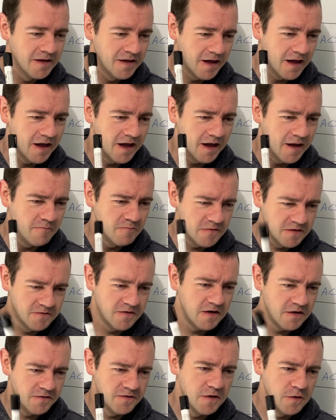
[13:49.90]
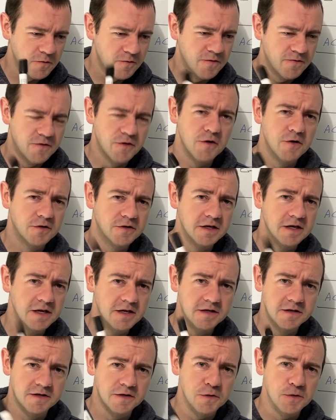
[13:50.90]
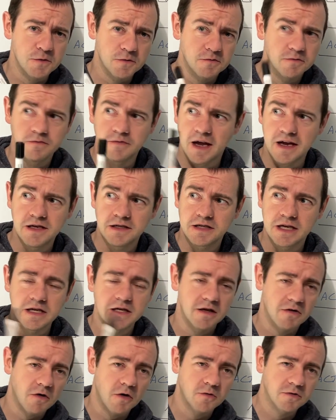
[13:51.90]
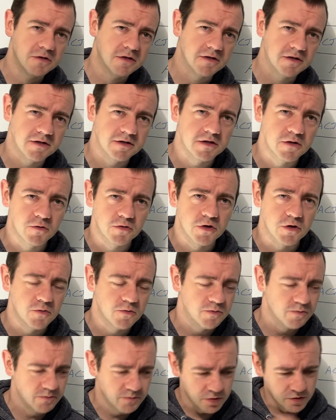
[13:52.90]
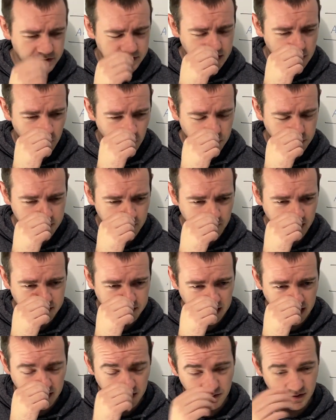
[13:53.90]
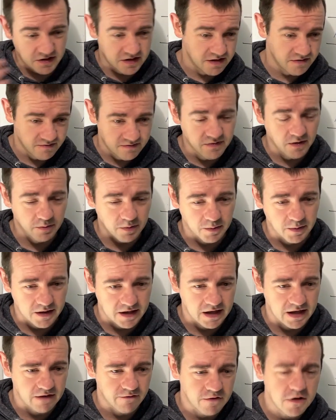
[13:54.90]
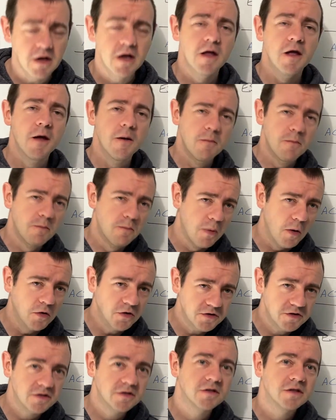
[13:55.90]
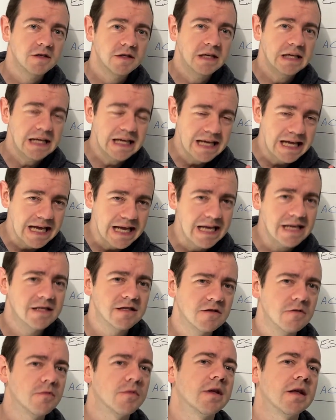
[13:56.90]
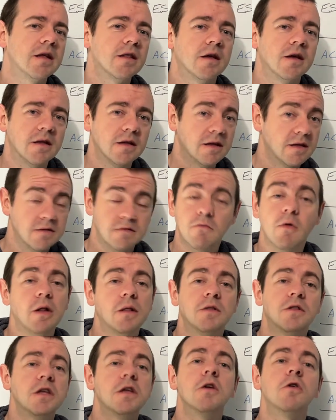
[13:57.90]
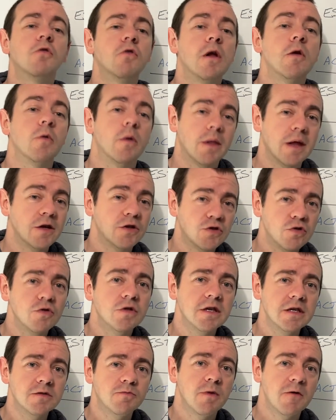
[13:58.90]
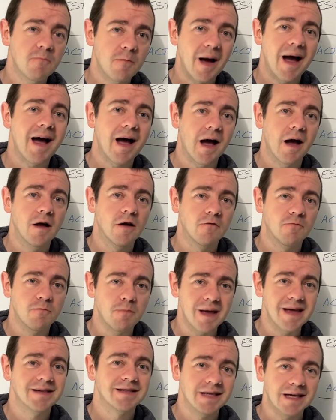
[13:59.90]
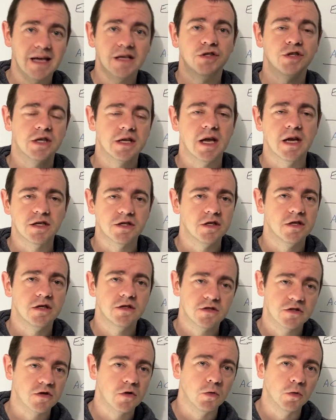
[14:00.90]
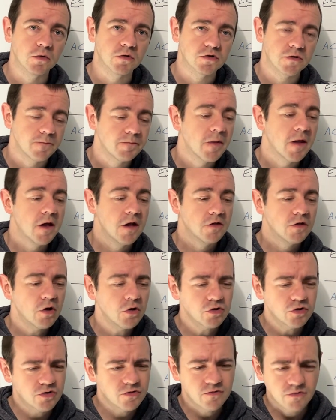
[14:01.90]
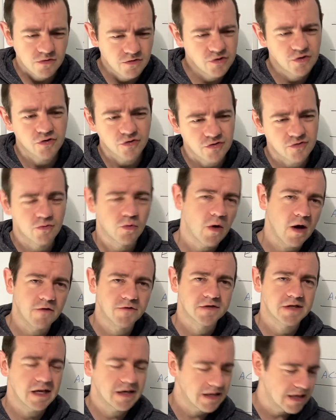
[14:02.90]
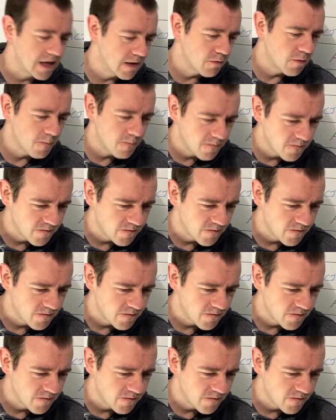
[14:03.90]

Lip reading: There's very few 13 to 18 year olds, as YouTube puts it, watching my channel, which is probably a given. But it is something that, well, do you agree with me? Should this be part of basic education in schools? Not just what I've said here, but